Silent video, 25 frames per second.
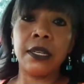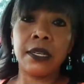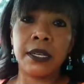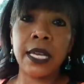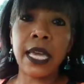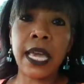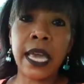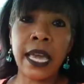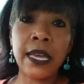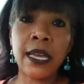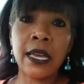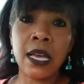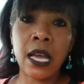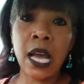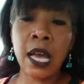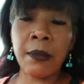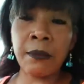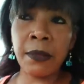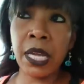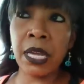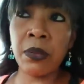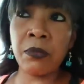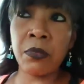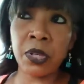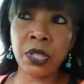Okay, I
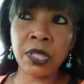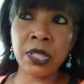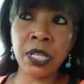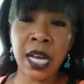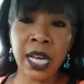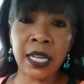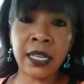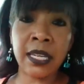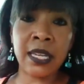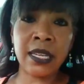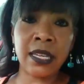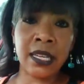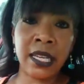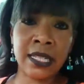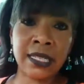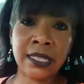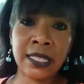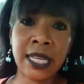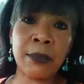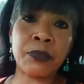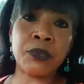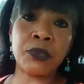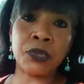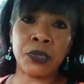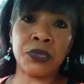mean, we're talking
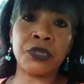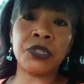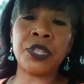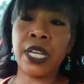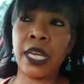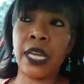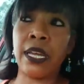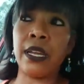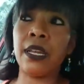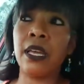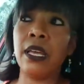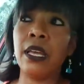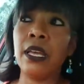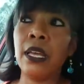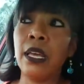exceptional skin.